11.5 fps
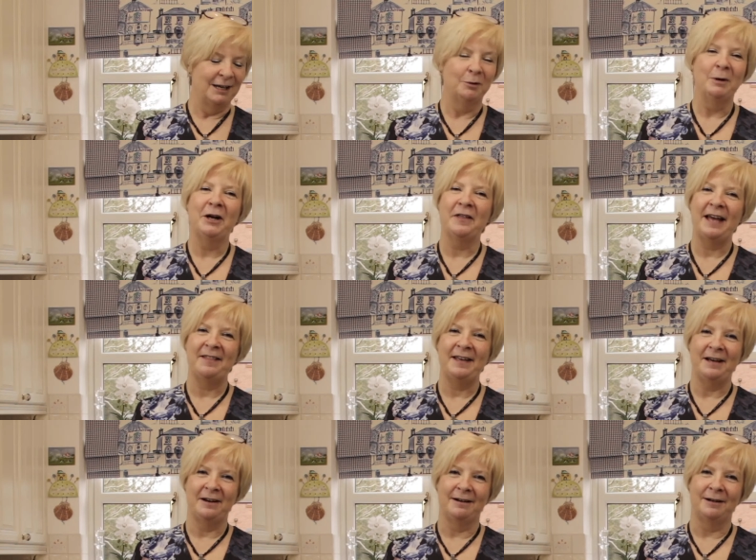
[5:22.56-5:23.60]
Well, there
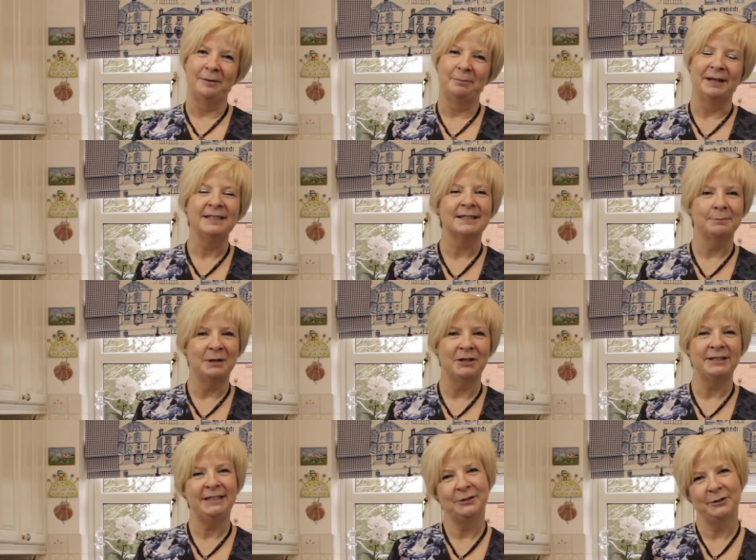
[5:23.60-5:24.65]
they are, my
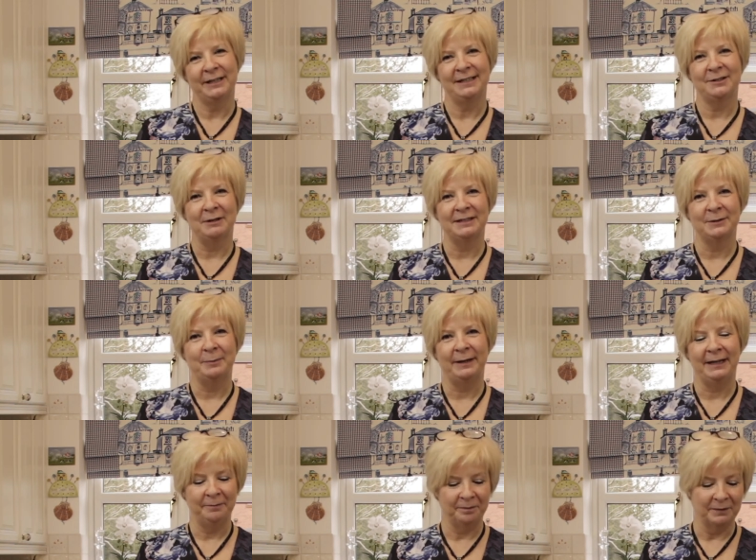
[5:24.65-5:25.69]
Smartie cookies
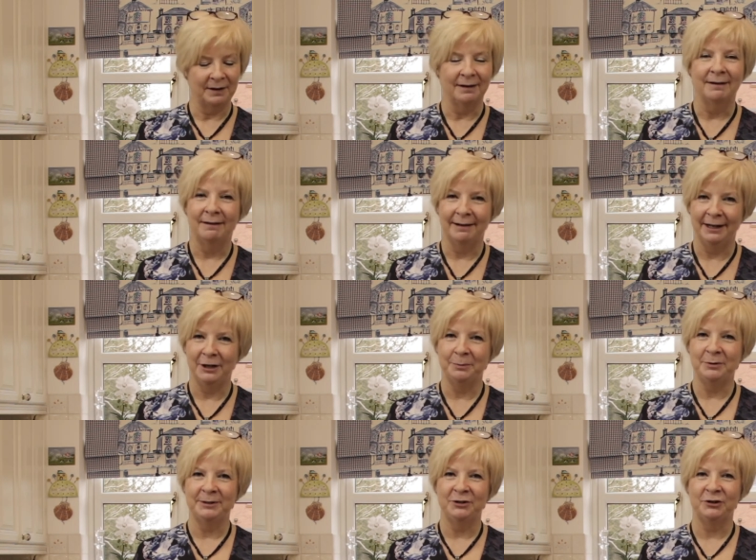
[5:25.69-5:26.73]
recipe. I
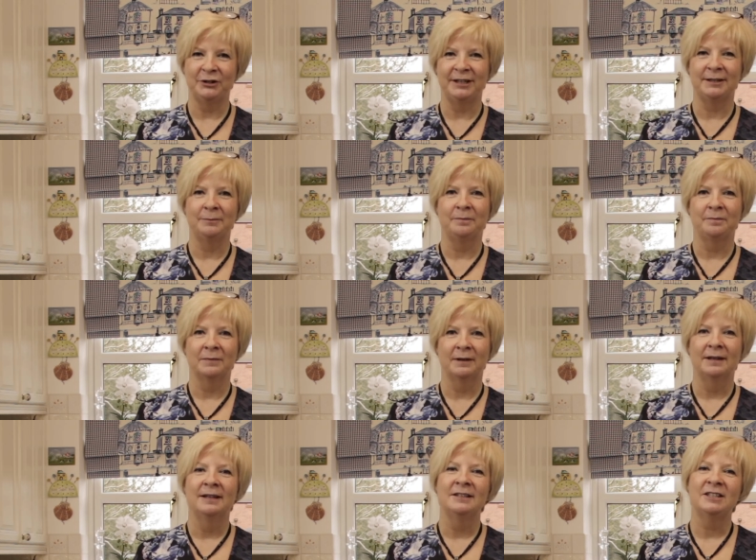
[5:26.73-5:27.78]
hope you enjoy them.
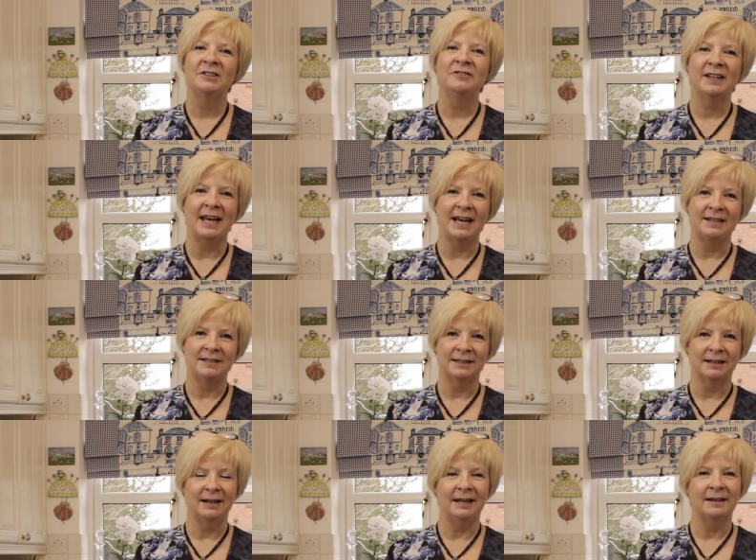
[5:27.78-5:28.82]
Don't forget to
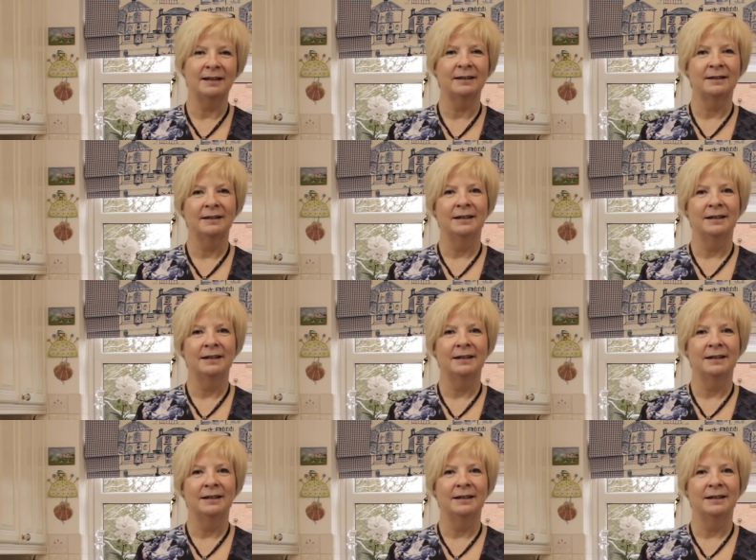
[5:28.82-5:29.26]
click.